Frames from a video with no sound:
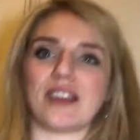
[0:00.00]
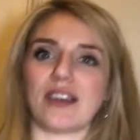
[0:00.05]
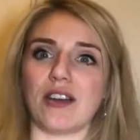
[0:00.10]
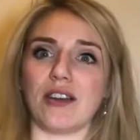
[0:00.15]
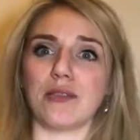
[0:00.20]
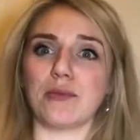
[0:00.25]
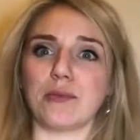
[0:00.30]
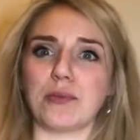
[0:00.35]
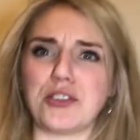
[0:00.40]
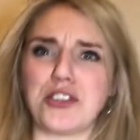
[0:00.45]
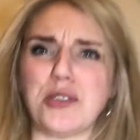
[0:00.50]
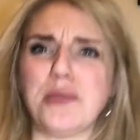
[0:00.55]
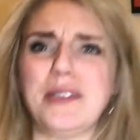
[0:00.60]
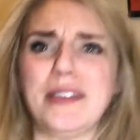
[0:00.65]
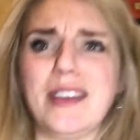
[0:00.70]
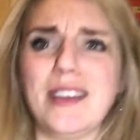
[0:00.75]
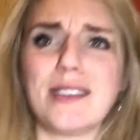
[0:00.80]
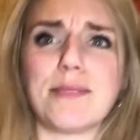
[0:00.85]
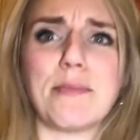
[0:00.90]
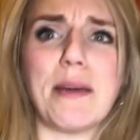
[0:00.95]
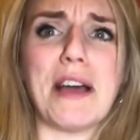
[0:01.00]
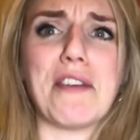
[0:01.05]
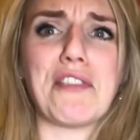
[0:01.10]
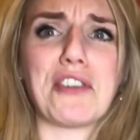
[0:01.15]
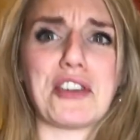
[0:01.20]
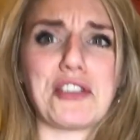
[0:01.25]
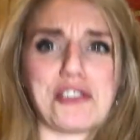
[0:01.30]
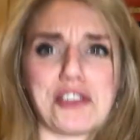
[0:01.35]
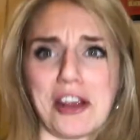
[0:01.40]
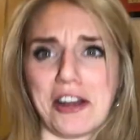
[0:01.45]
Yeah, we're doing it. It's my
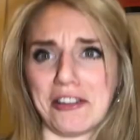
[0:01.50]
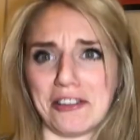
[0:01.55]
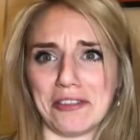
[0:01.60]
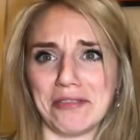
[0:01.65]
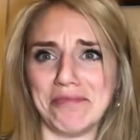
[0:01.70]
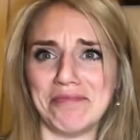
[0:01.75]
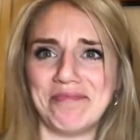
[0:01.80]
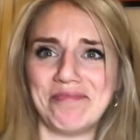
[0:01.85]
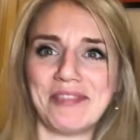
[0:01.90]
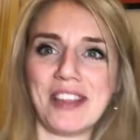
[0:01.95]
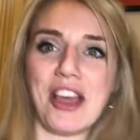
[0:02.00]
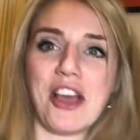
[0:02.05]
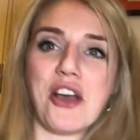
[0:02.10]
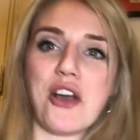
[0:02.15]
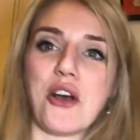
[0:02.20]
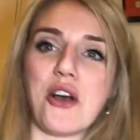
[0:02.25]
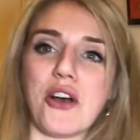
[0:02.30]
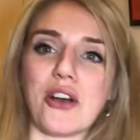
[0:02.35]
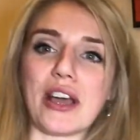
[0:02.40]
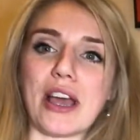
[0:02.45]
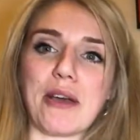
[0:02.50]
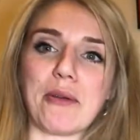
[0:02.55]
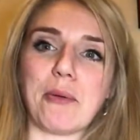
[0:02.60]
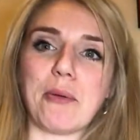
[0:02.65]
fucking channel. Okay,